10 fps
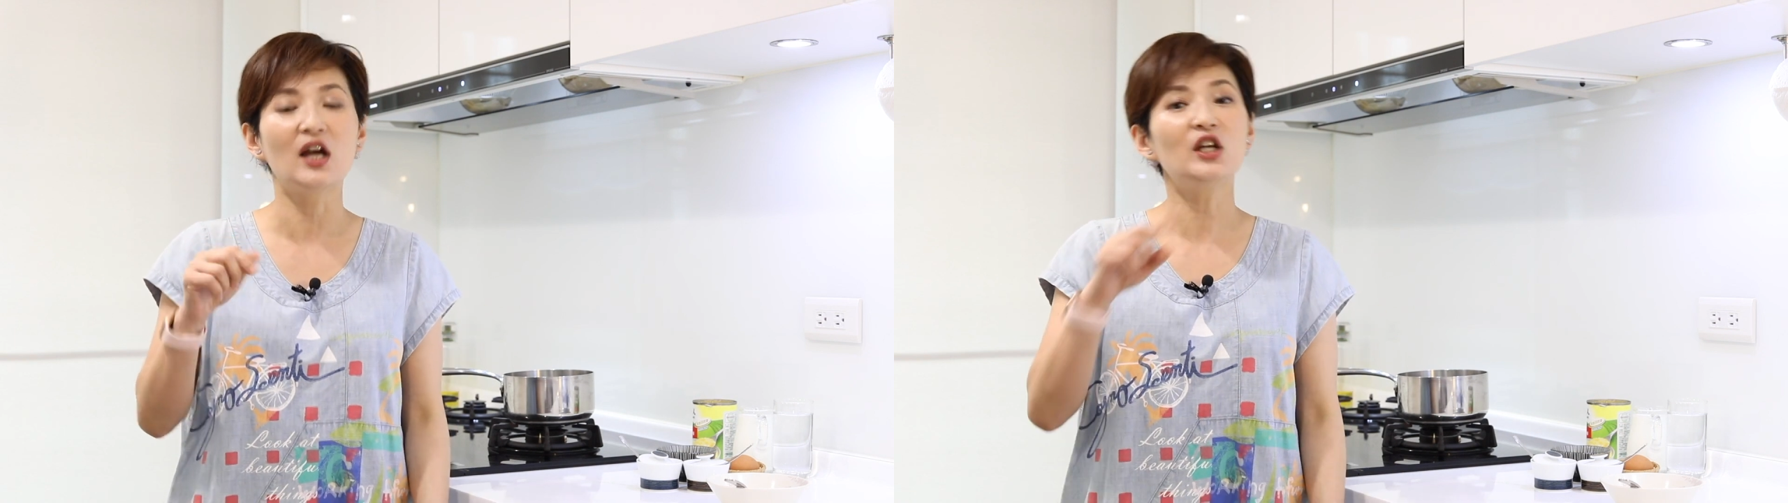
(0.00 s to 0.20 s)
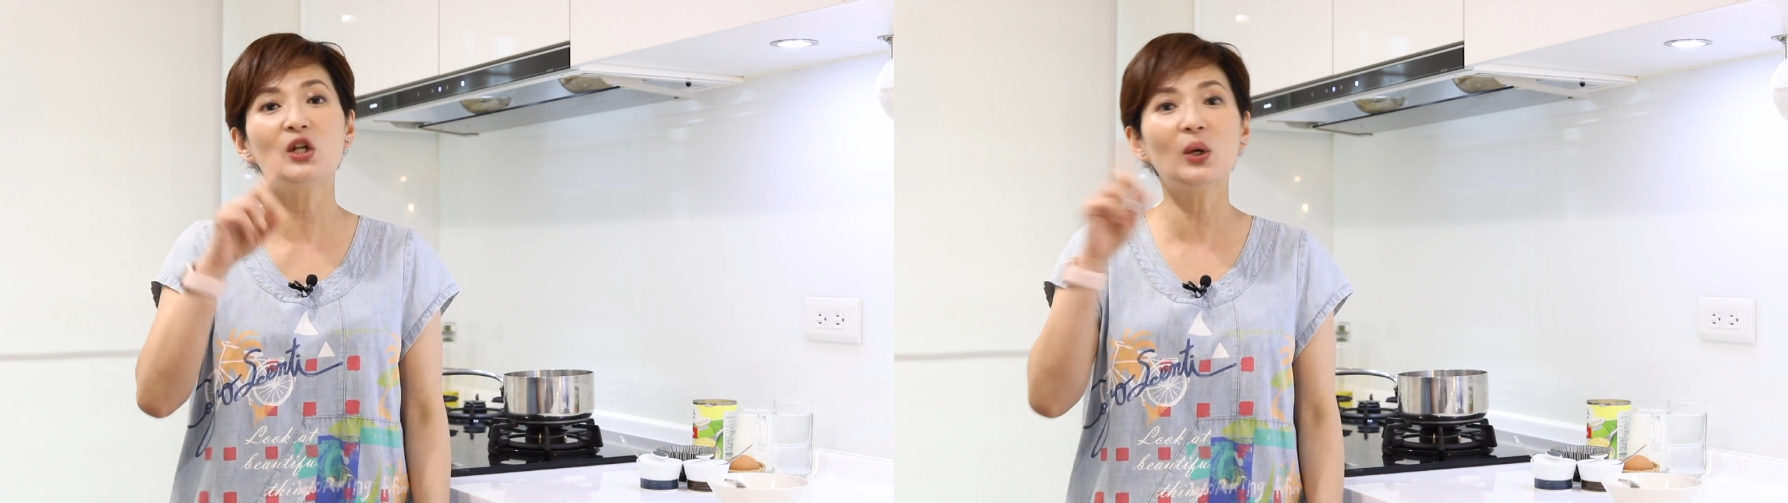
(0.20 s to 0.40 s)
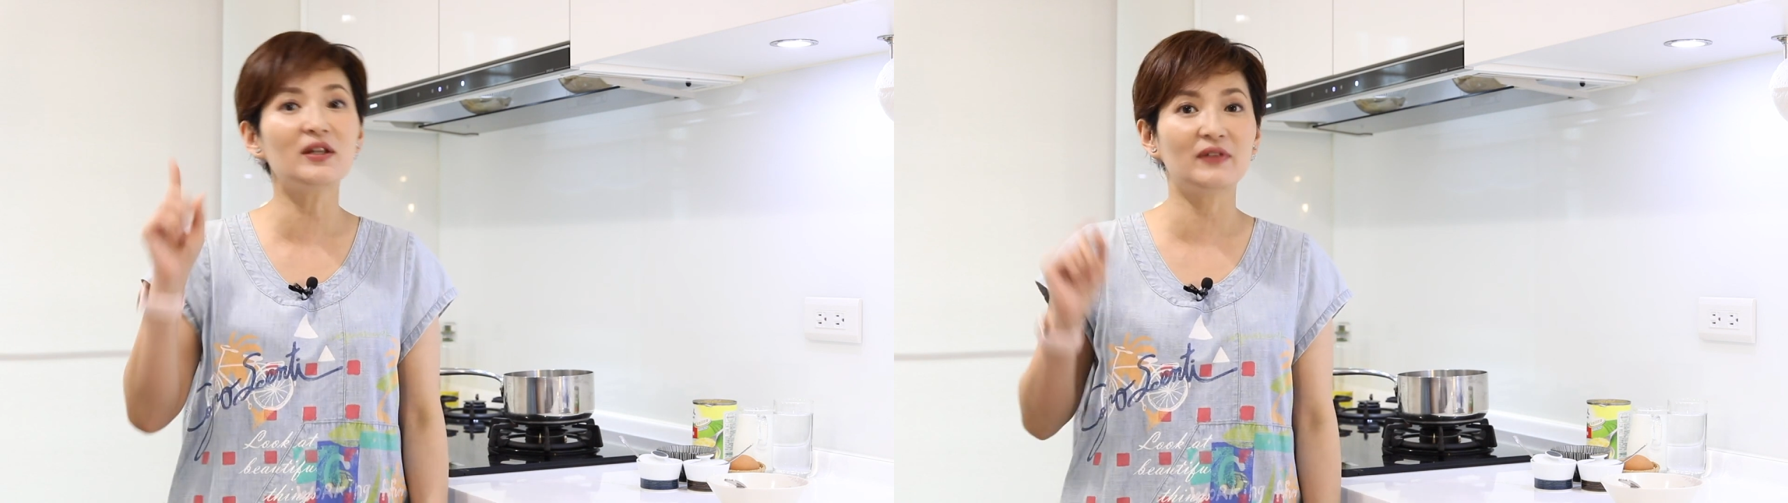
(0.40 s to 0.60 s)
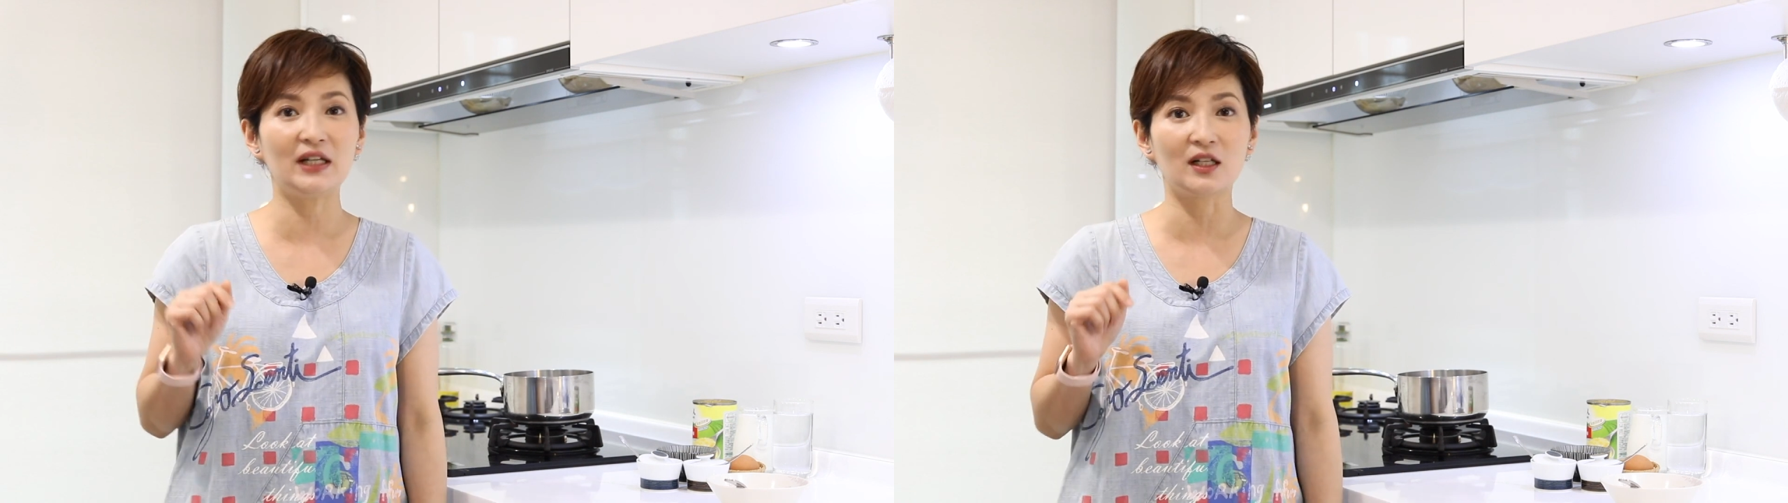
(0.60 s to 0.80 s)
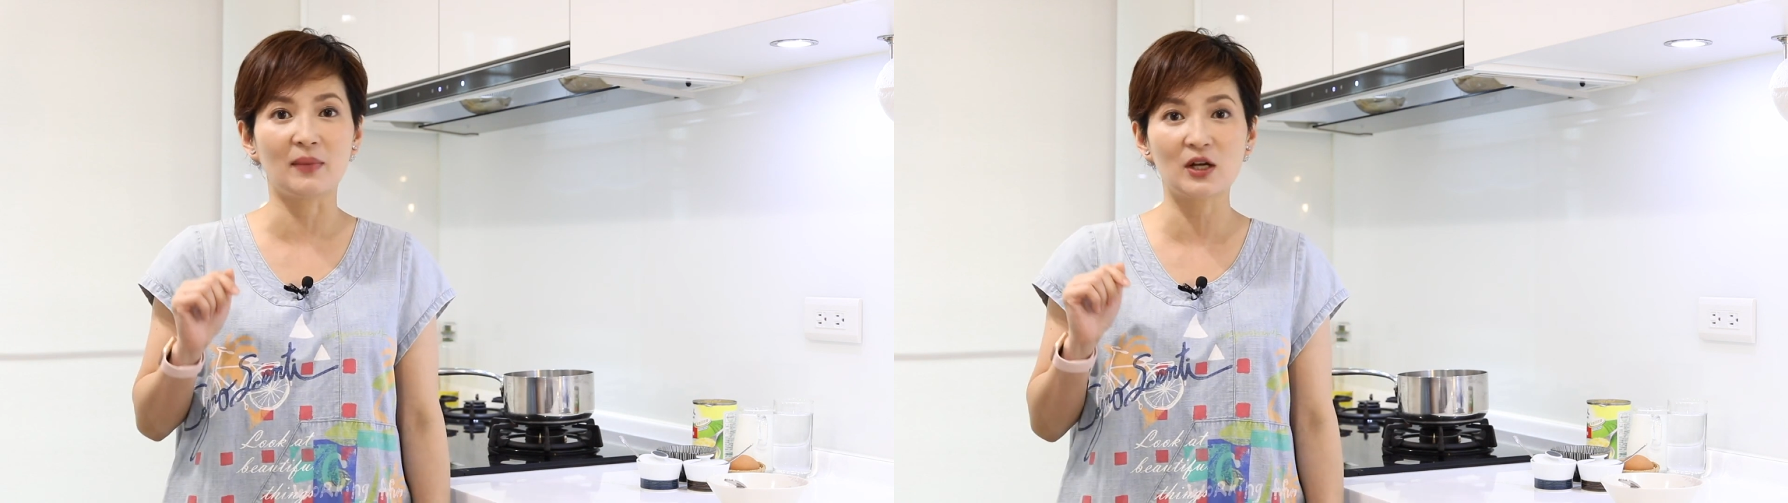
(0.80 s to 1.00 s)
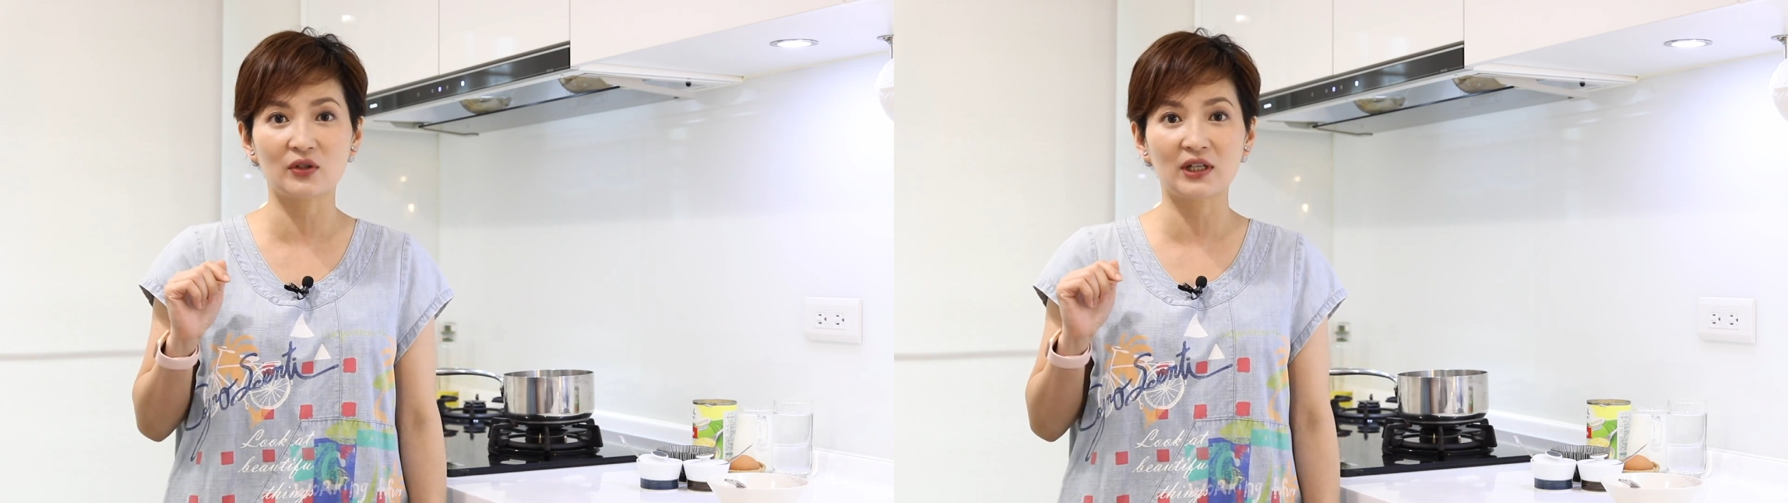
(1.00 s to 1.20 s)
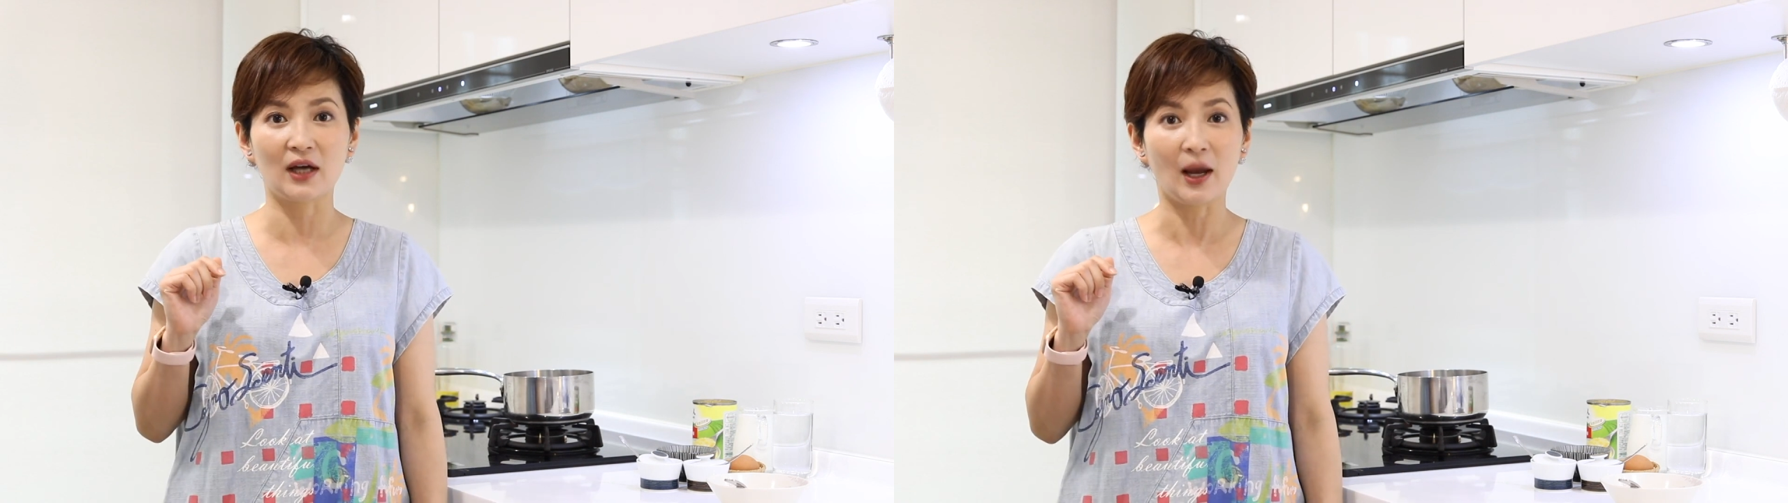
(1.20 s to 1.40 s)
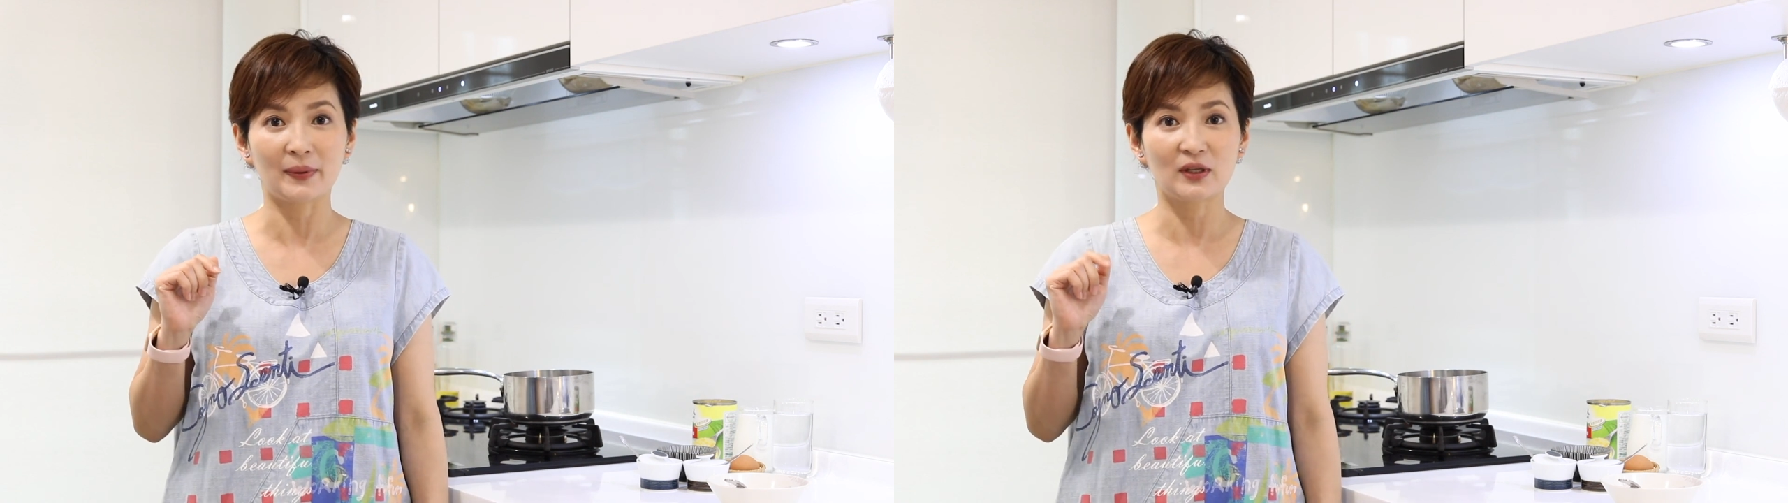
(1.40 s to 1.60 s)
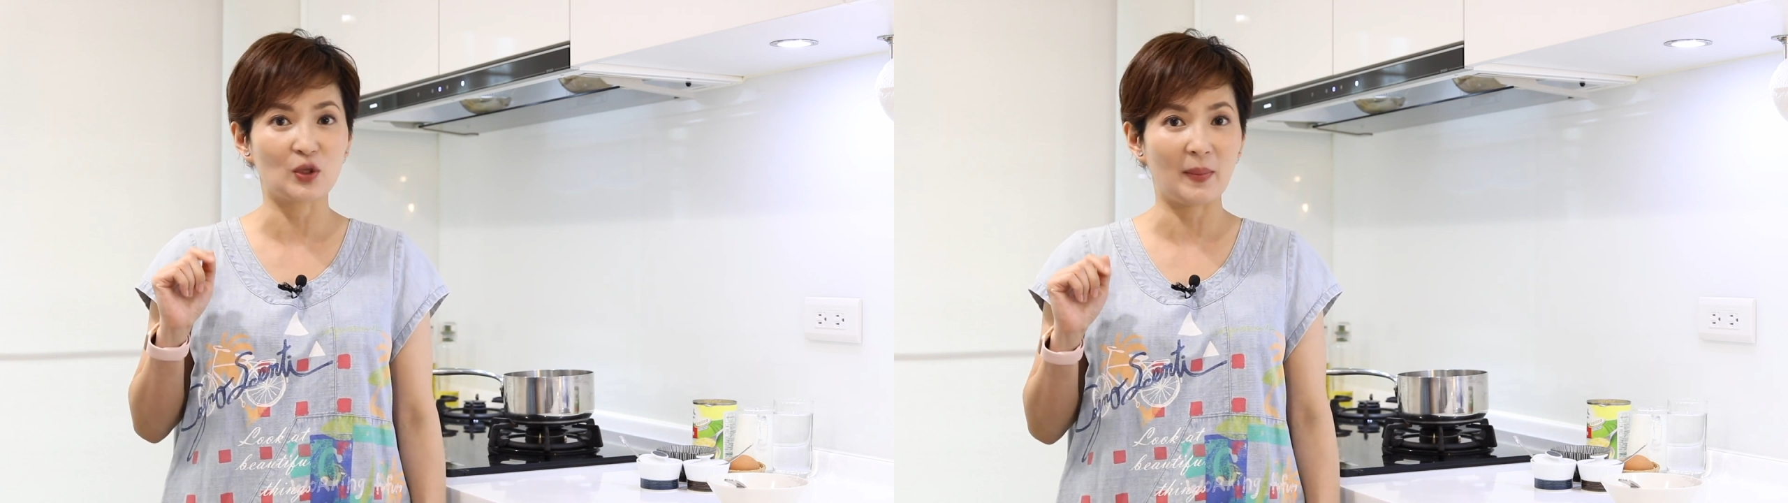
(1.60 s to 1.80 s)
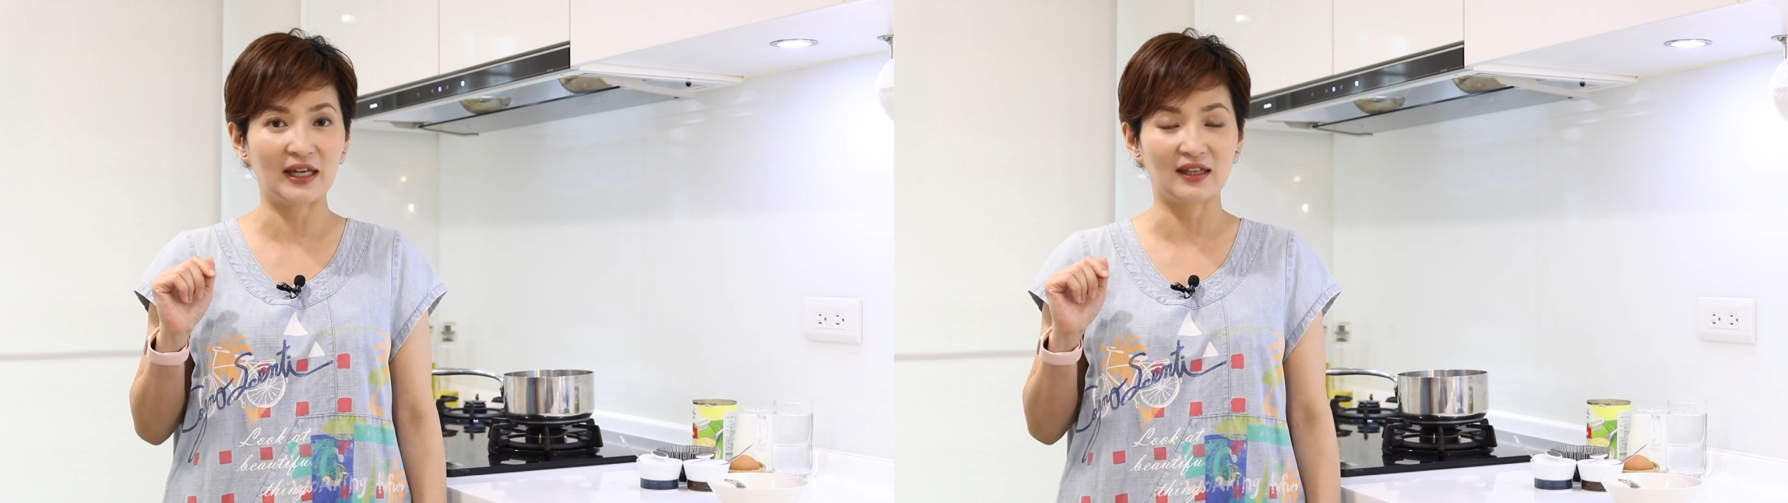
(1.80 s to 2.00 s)
You don't even need a measuring cup
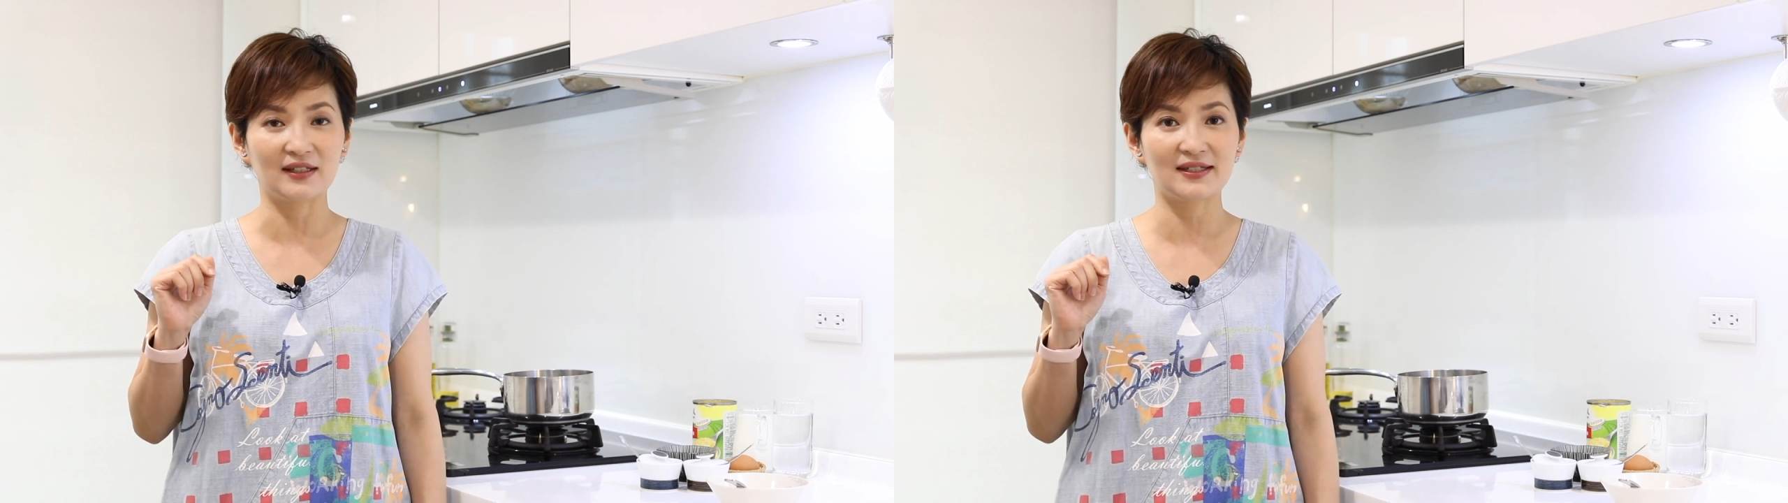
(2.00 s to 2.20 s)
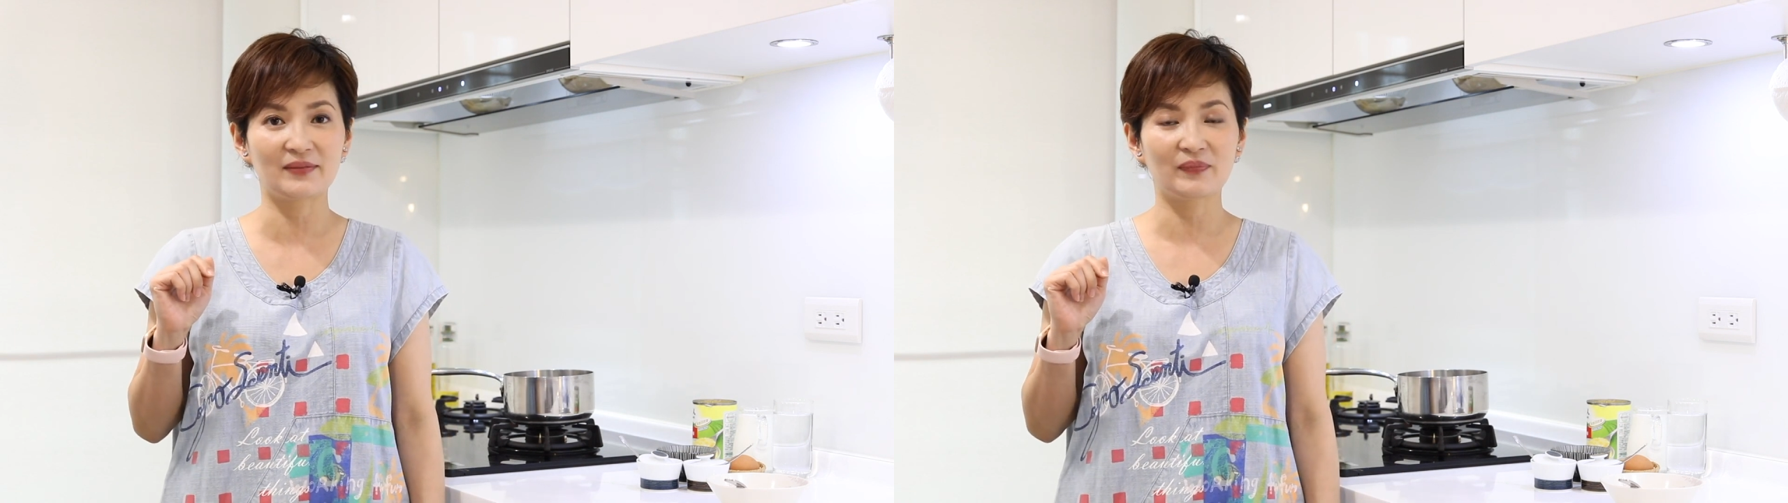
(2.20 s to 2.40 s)
to make this.